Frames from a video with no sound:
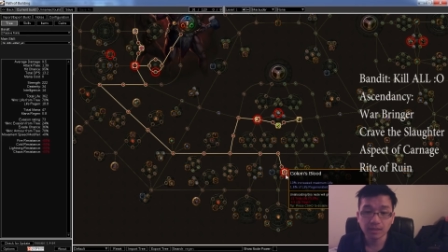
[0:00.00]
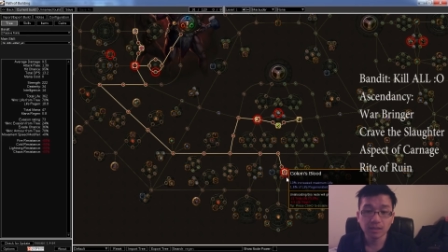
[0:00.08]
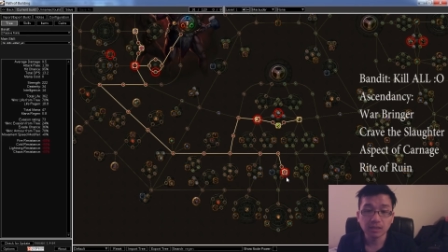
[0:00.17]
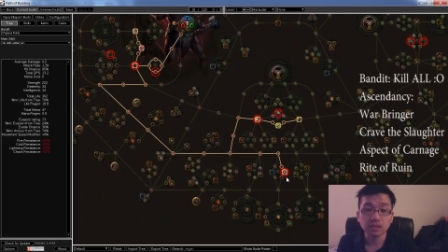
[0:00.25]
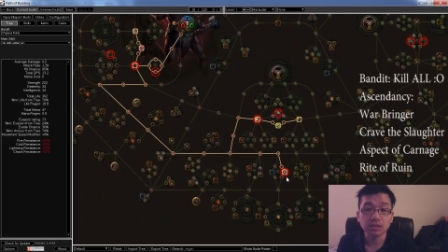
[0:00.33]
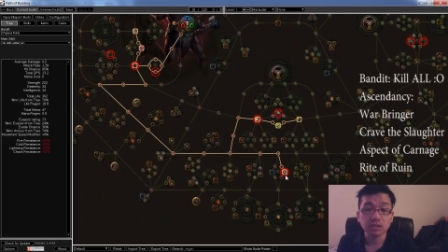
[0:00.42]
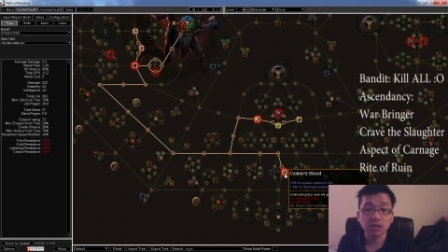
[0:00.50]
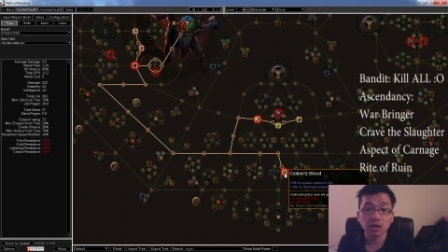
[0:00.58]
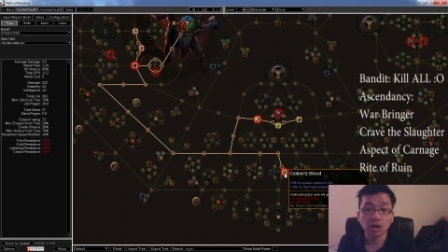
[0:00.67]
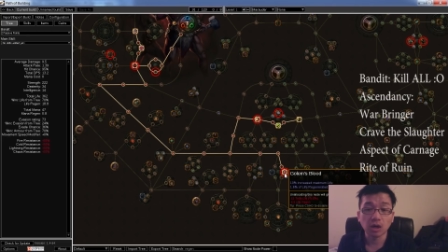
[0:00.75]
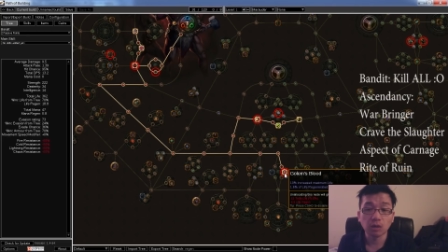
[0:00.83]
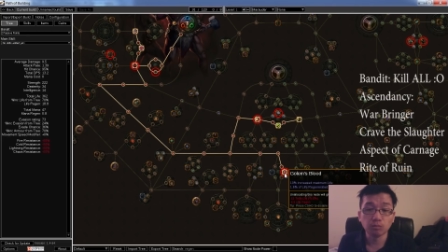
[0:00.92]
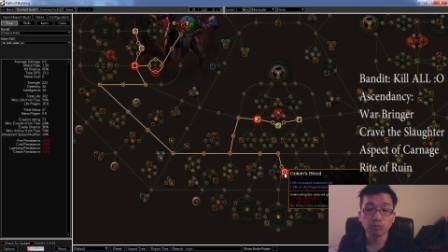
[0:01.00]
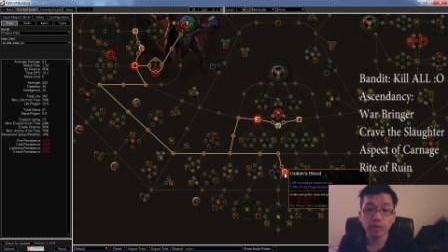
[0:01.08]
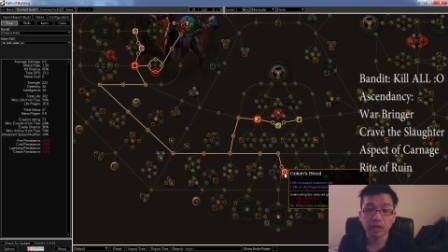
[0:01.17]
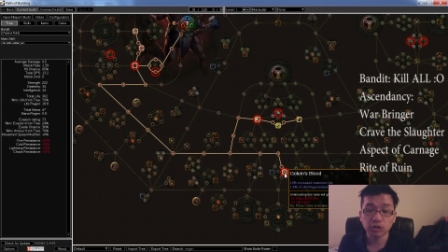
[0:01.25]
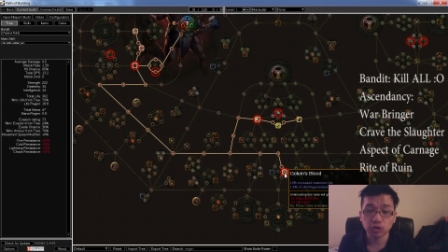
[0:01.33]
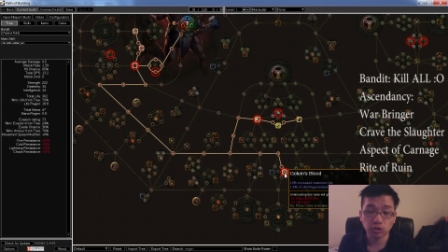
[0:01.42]
this is a
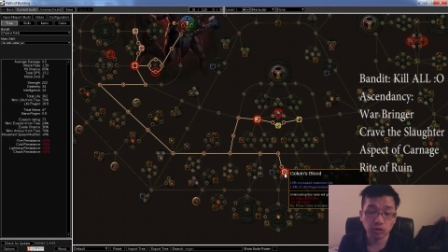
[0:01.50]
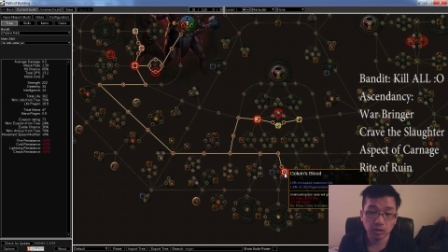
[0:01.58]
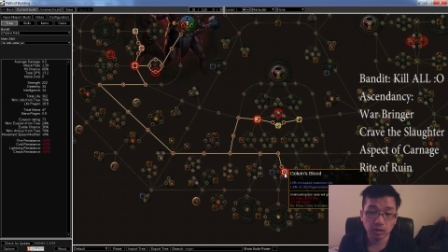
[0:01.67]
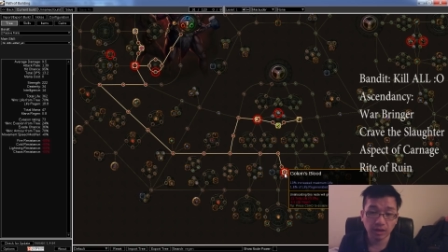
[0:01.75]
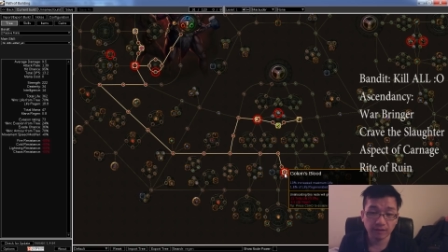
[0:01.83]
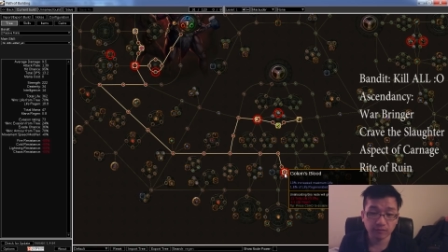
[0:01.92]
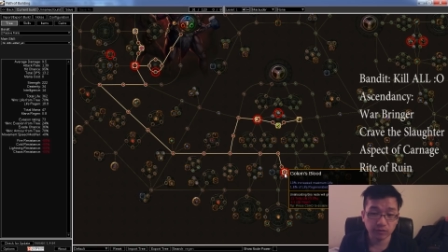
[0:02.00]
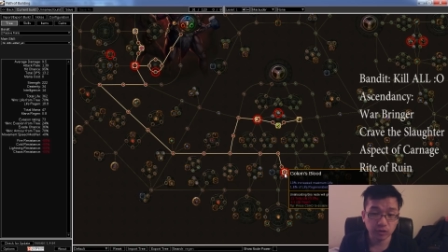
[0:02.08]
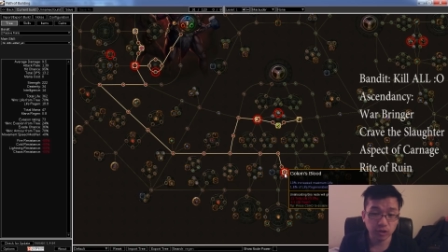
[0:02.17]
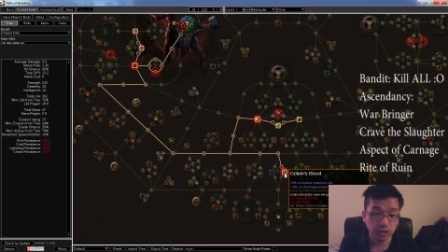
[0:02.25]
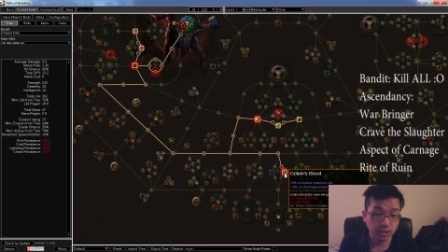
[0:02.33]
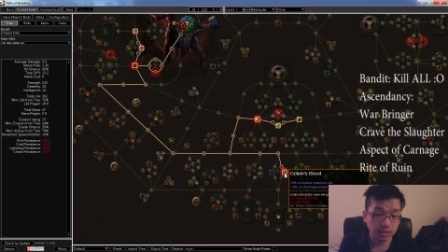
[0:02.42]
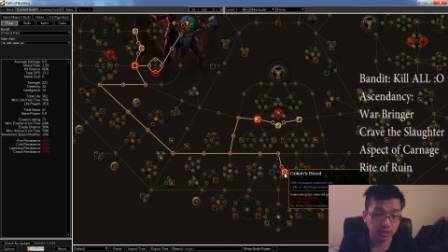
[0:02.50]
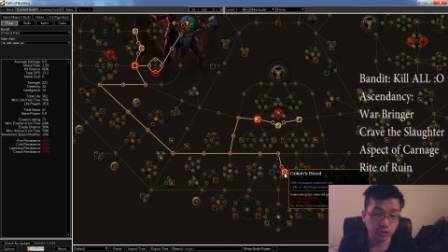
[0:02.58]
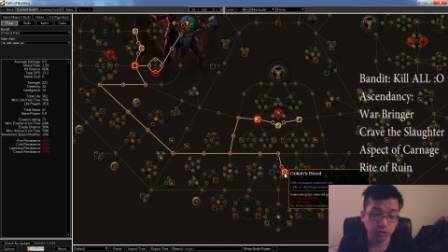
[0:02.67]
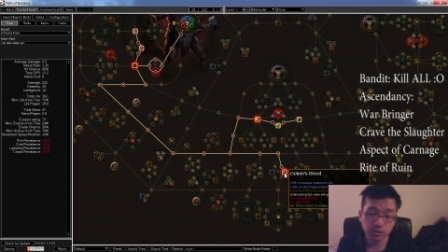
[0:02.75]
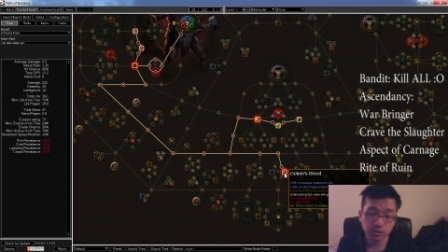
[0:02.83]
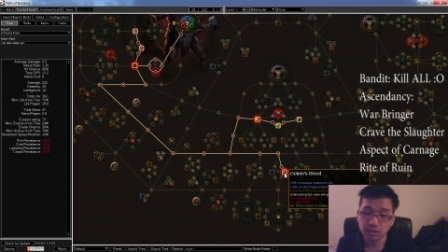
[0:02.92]
major life regen
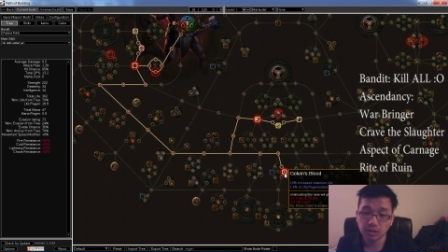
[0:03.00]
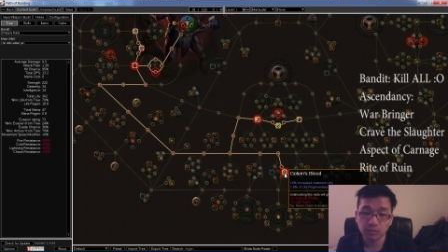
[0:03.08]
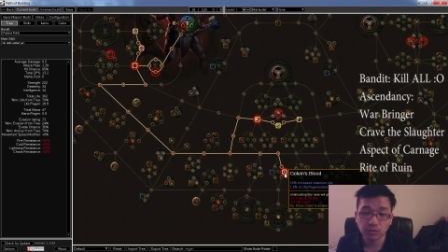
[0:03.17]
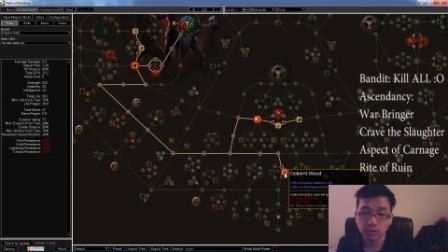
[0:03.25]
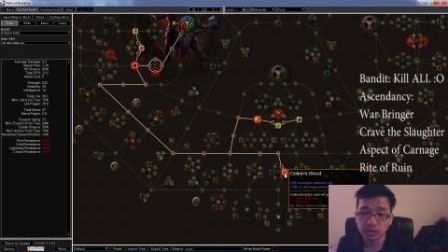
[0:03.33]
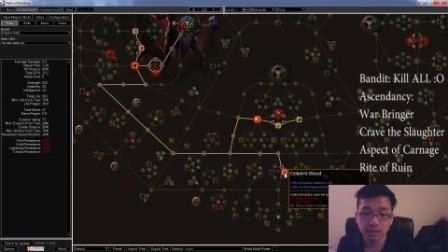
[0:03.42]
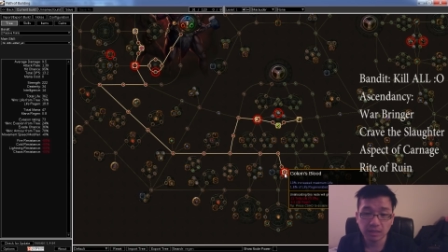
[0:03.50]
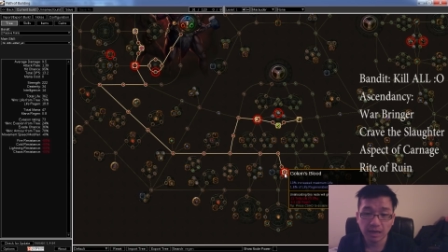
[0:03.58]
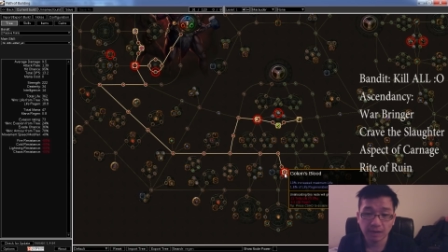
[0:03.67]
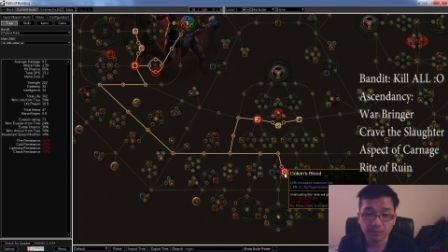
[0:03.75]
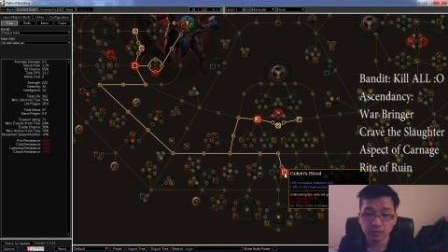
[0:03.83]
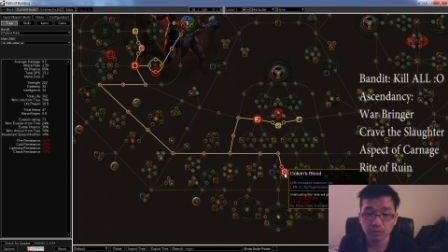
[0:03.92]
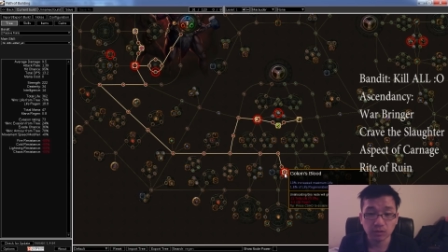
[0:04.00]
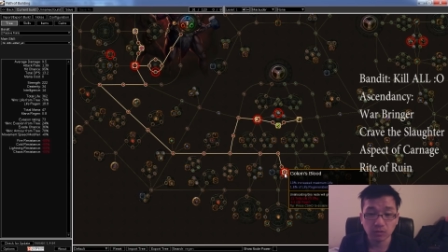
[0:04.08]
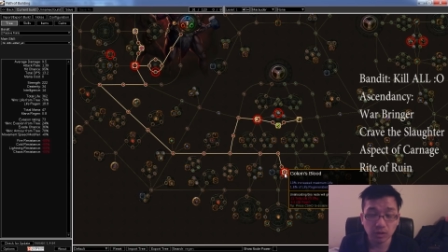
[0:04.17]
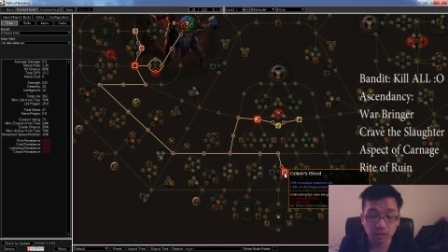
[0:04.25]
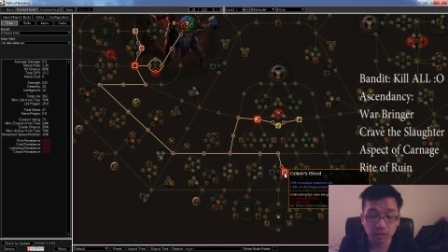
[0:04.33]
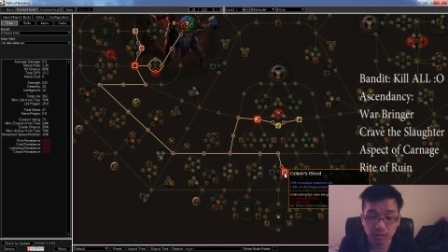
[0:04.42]
cluster that we're going to absolutely
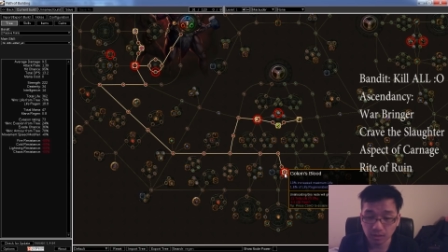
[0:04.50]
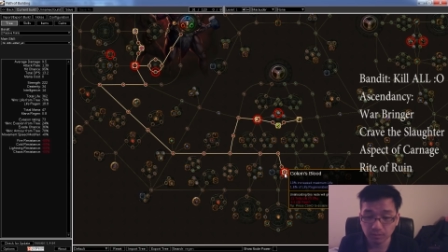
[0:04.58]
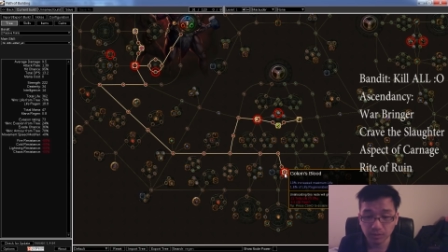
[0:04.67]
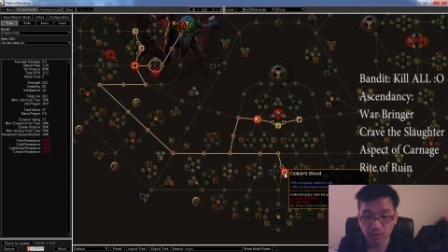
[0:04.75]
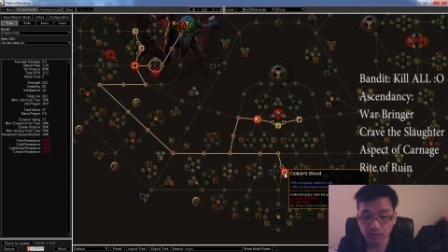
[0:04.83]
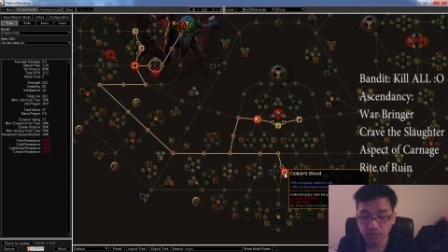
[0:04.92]
want and not build.